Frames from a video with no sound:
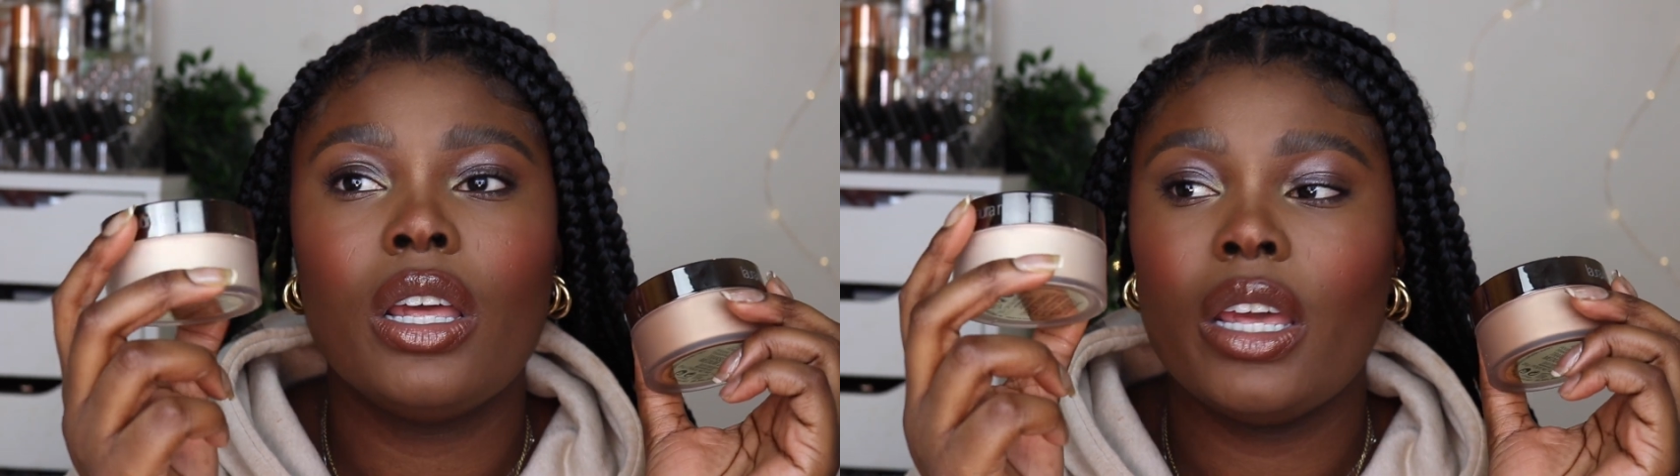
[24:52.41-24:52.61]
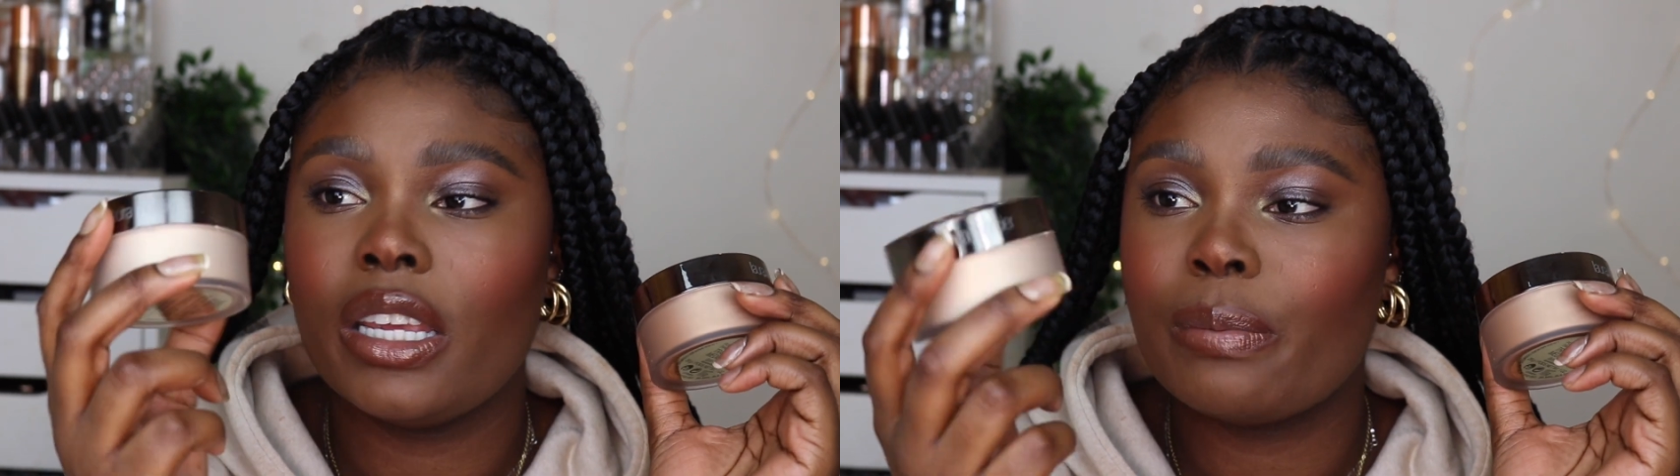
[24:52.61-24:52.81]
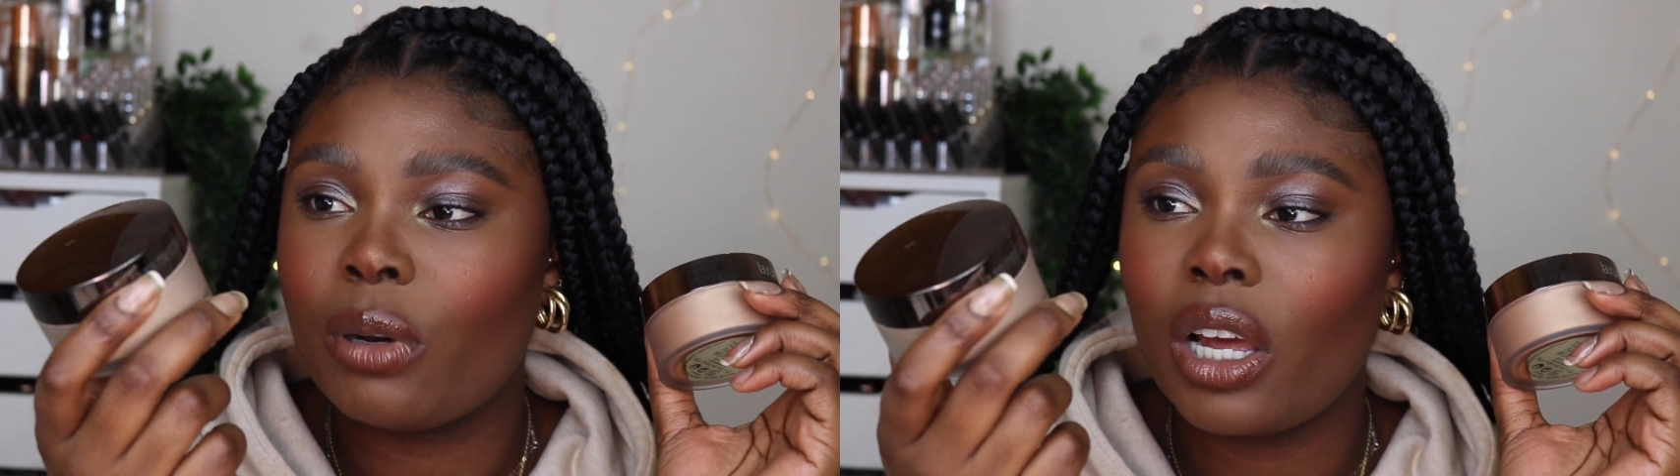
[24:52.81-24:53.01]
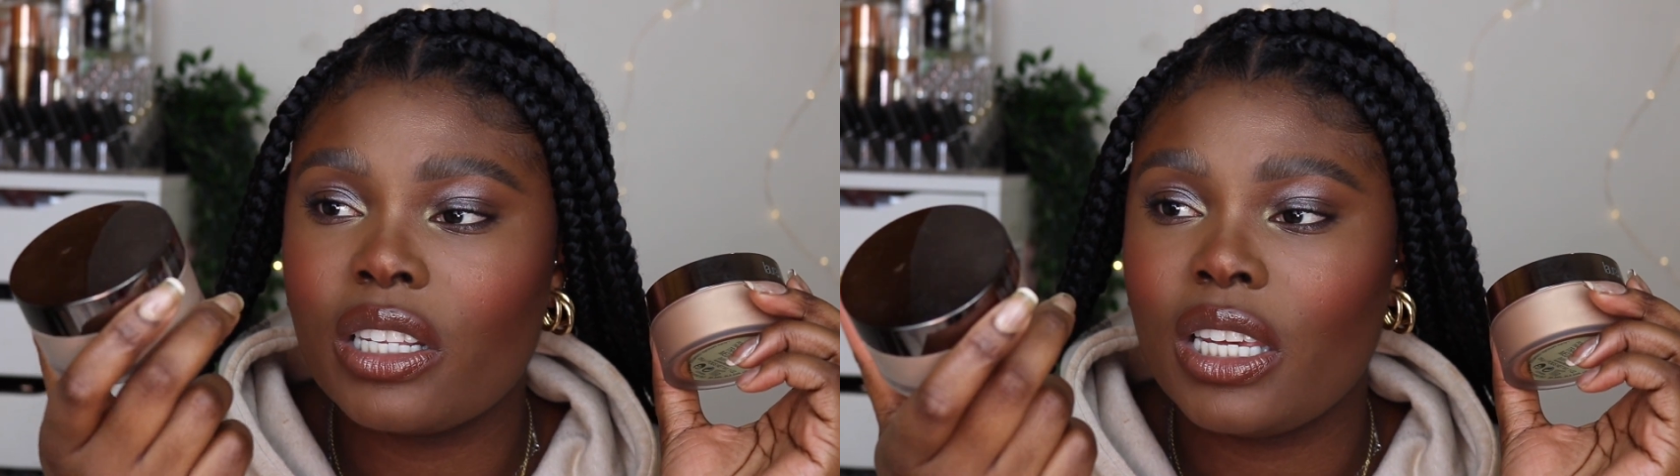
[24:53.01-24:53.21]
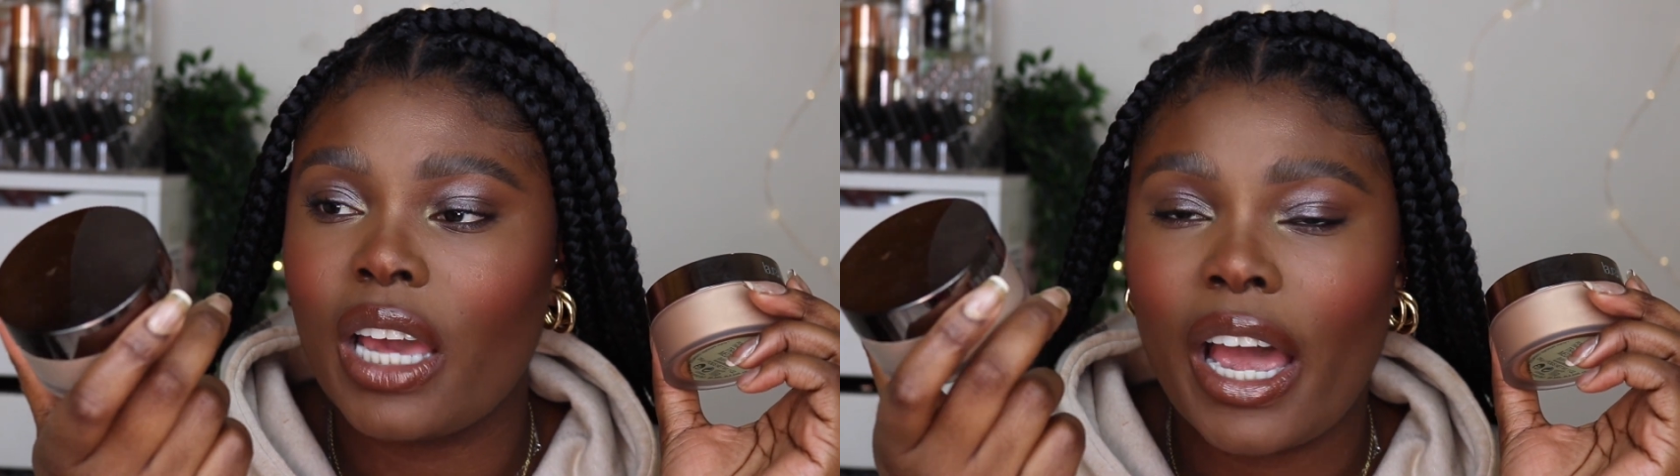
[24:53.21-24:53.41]
it's
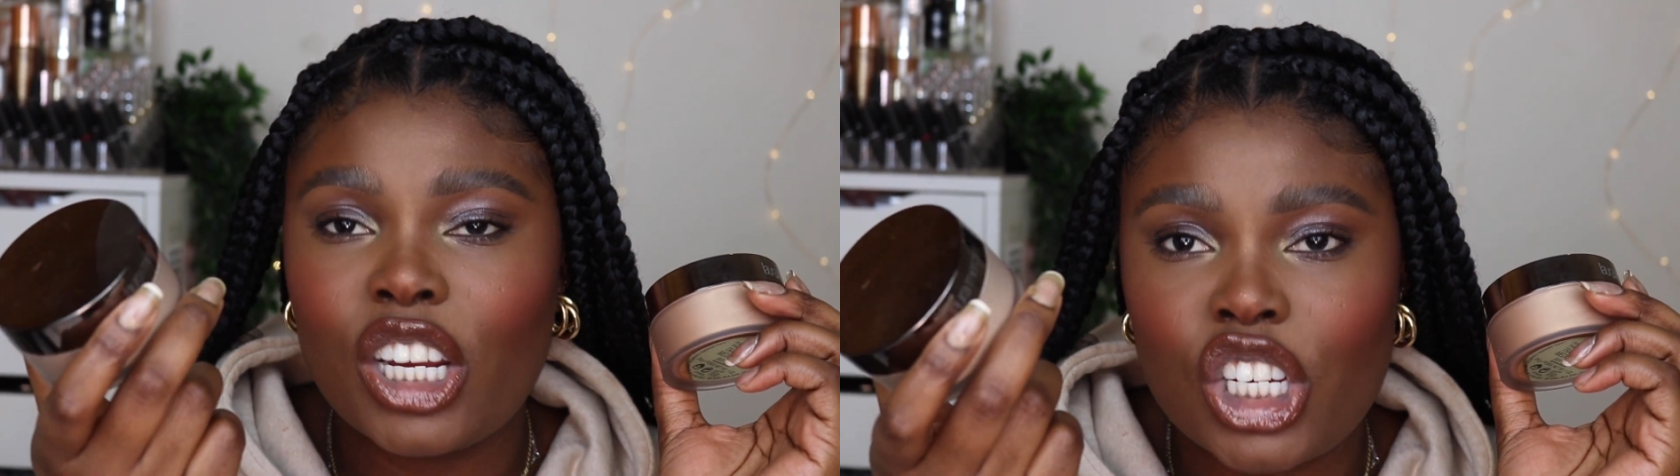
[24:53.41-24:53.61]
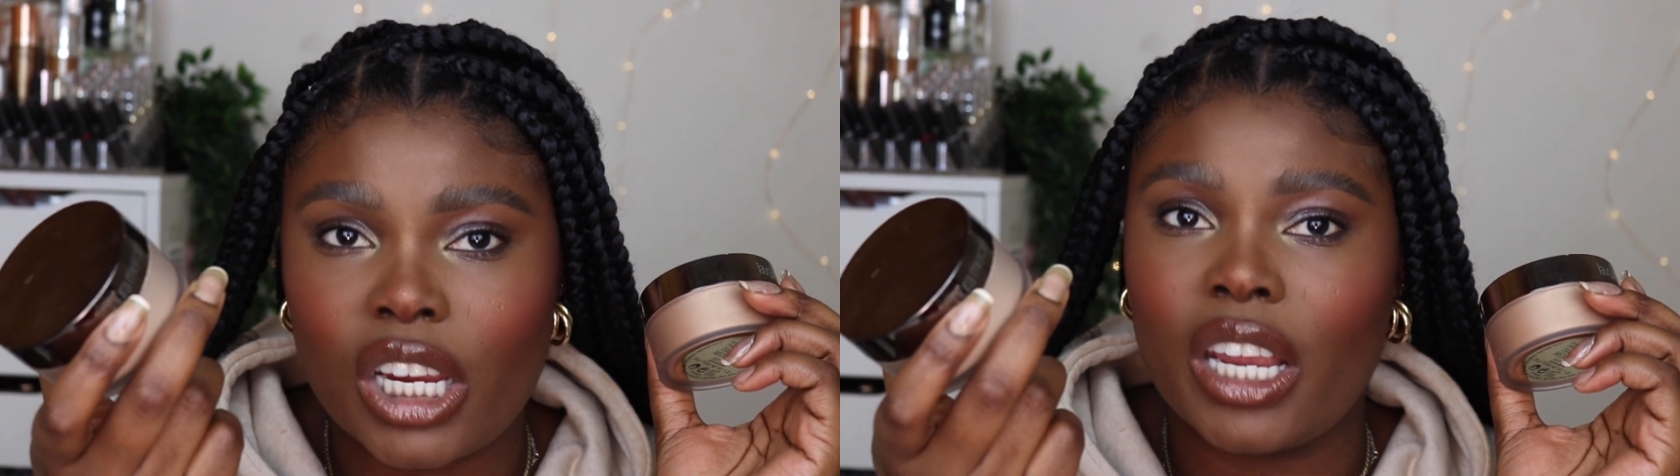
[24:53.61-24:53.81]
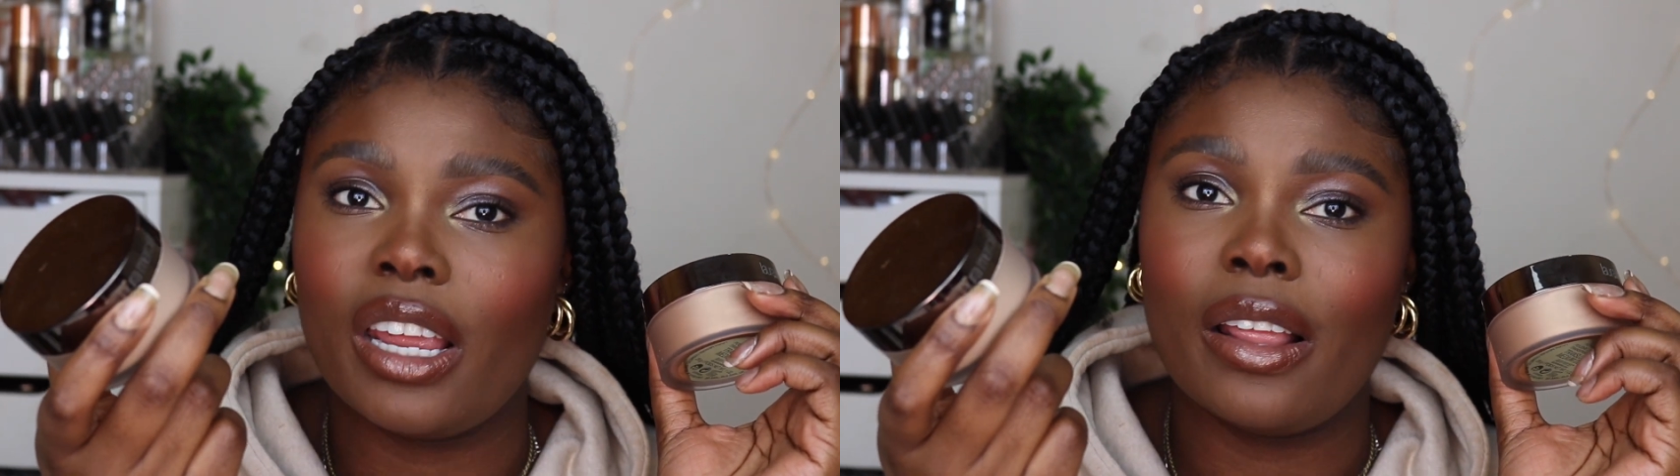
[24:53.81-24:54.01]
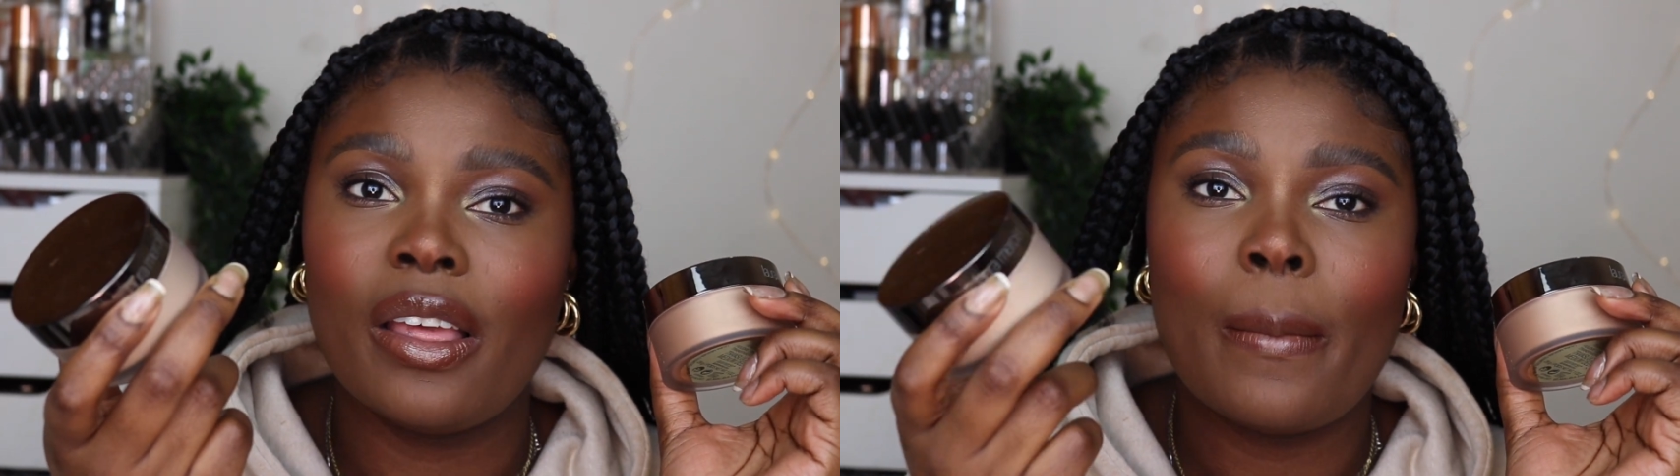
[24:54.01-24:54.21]
bloody ashy.